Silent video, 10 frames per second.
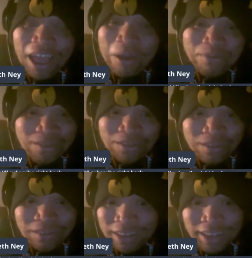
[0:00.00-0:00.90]

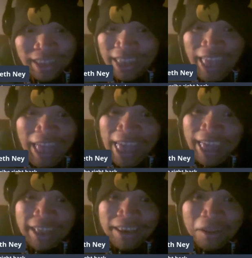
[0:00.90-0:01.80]
absolutely.
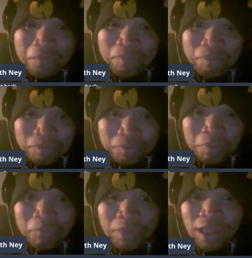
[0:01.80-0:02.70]
And
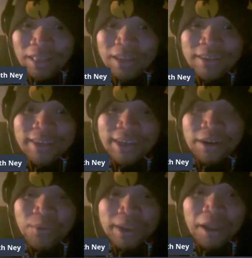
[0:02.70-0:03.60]
let's see
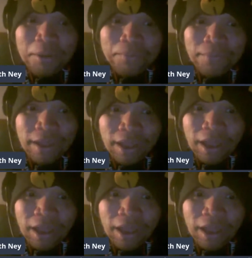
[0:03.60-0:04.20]
here. One